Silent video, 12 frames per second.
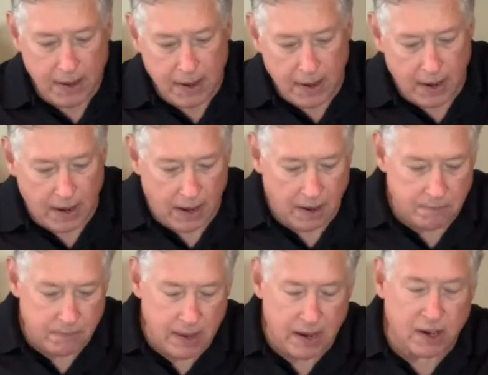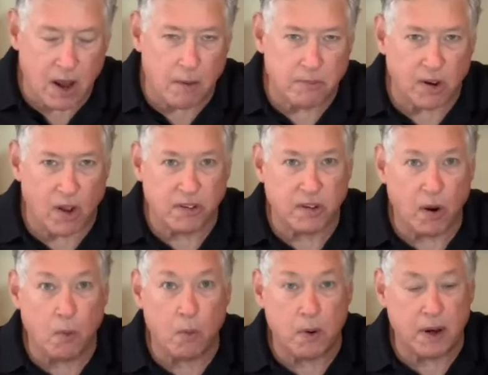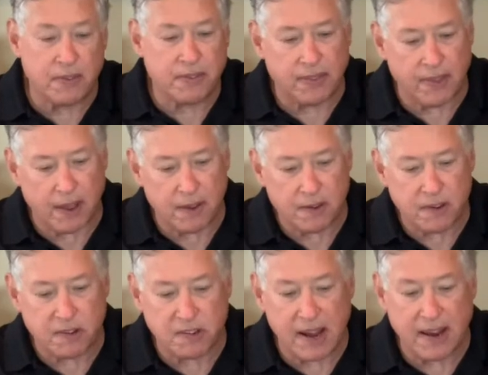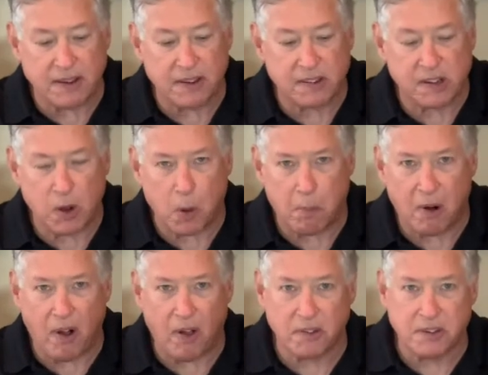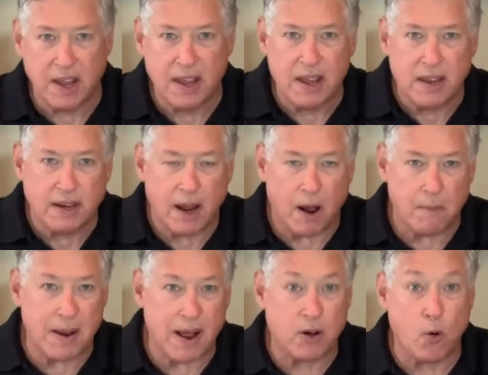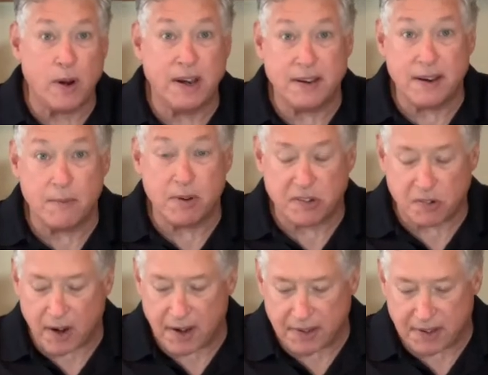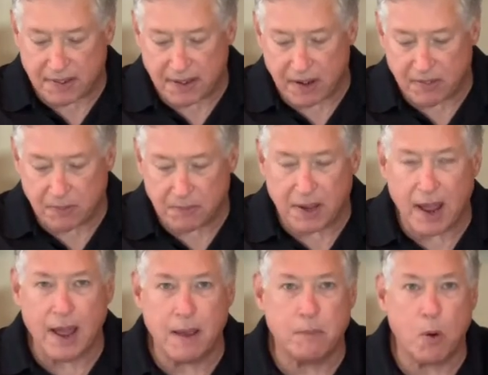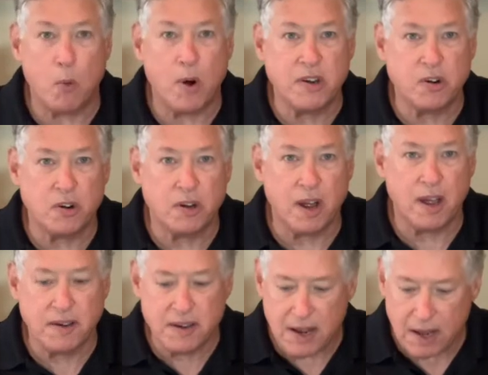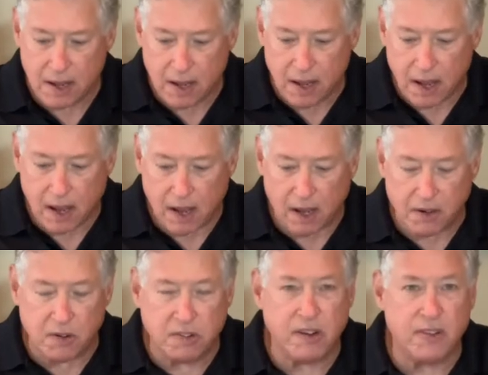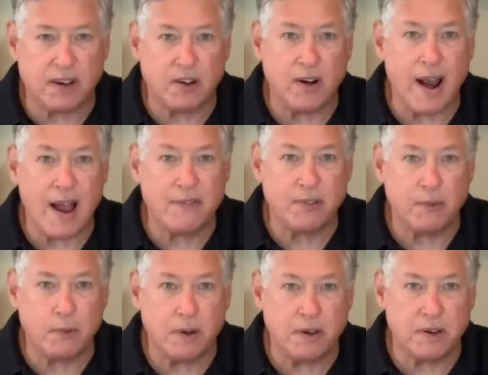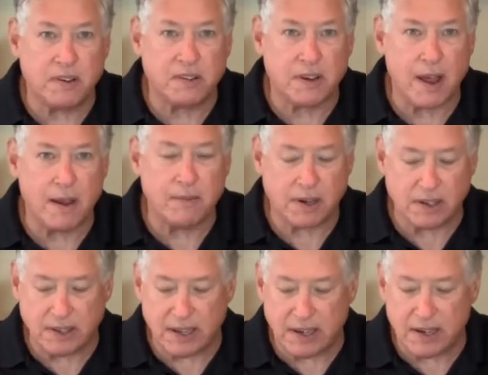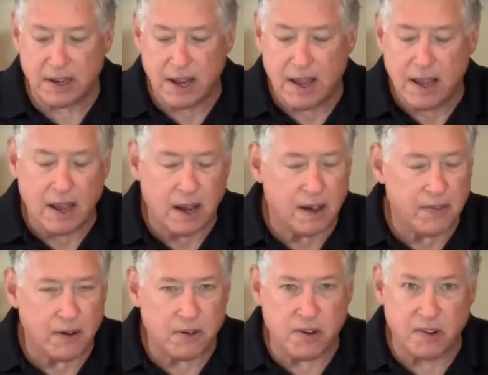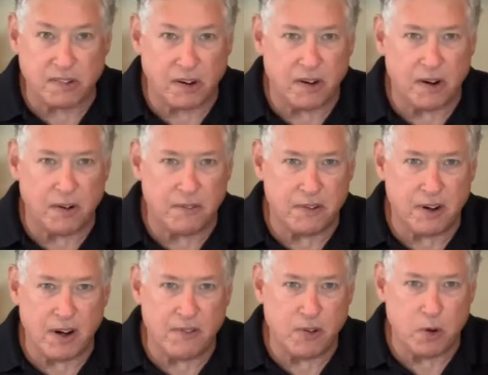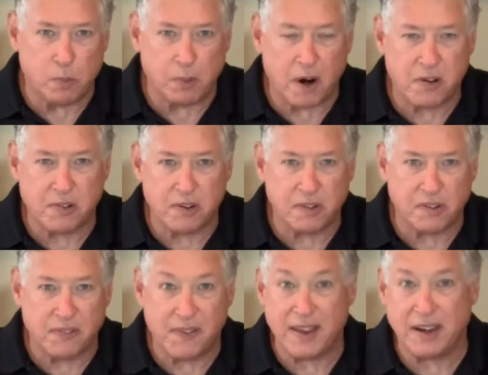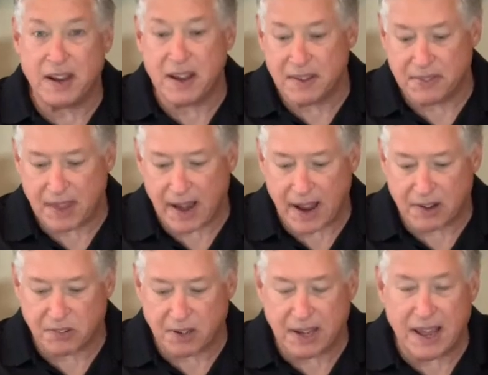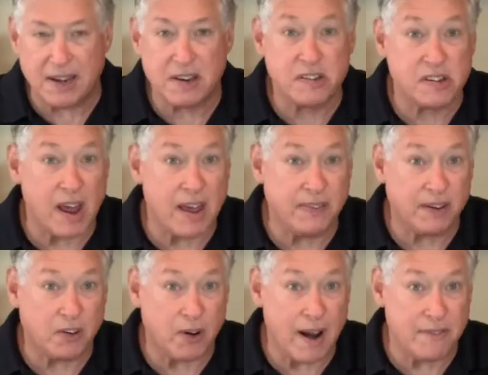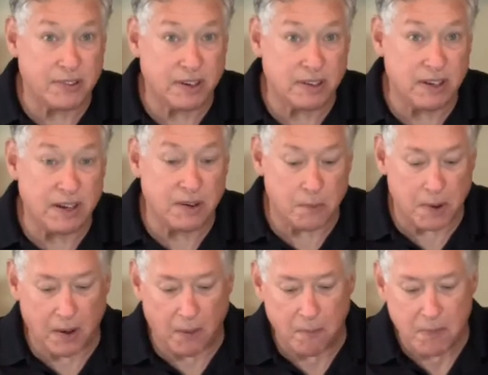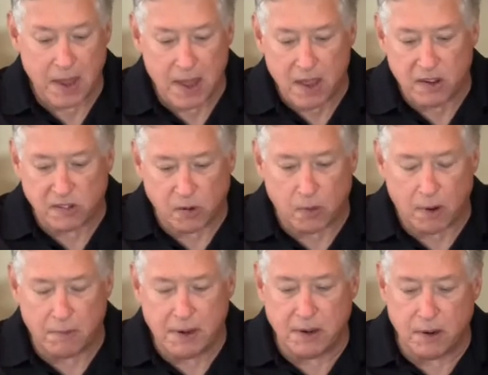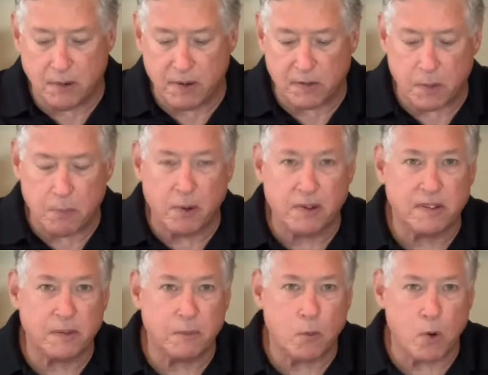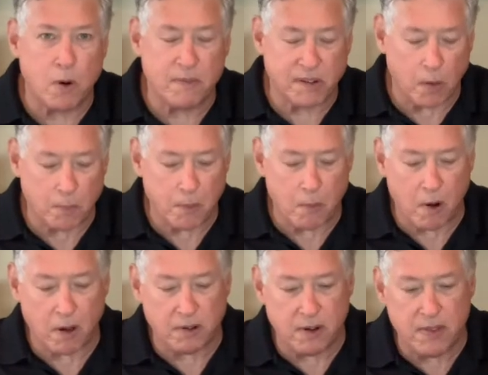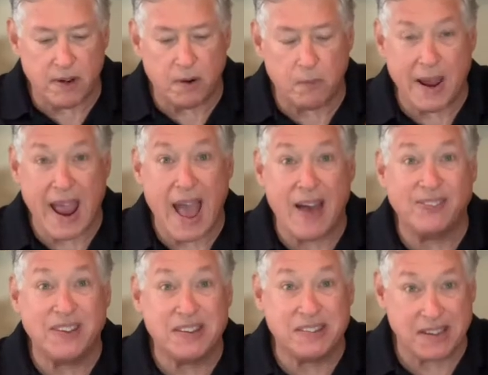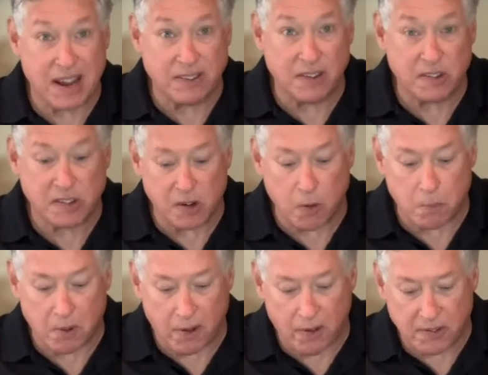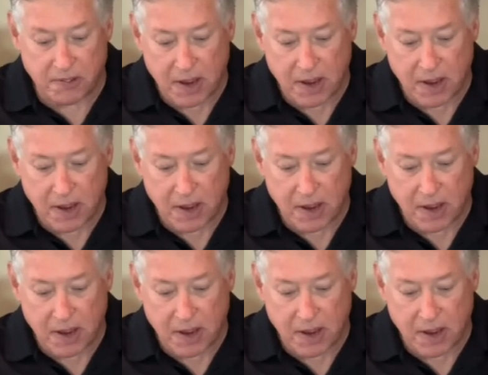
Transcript: It comes also with stainless steel balls. Now, I'm not going to demonstrate it to save some time, but when you're done using the carafe, when it's time to clean it, there just are very few brushes, if any, that actually get inside the carafe and clean it well. So what we do is we put some warm soap and water in there, we add these stainless steel balls,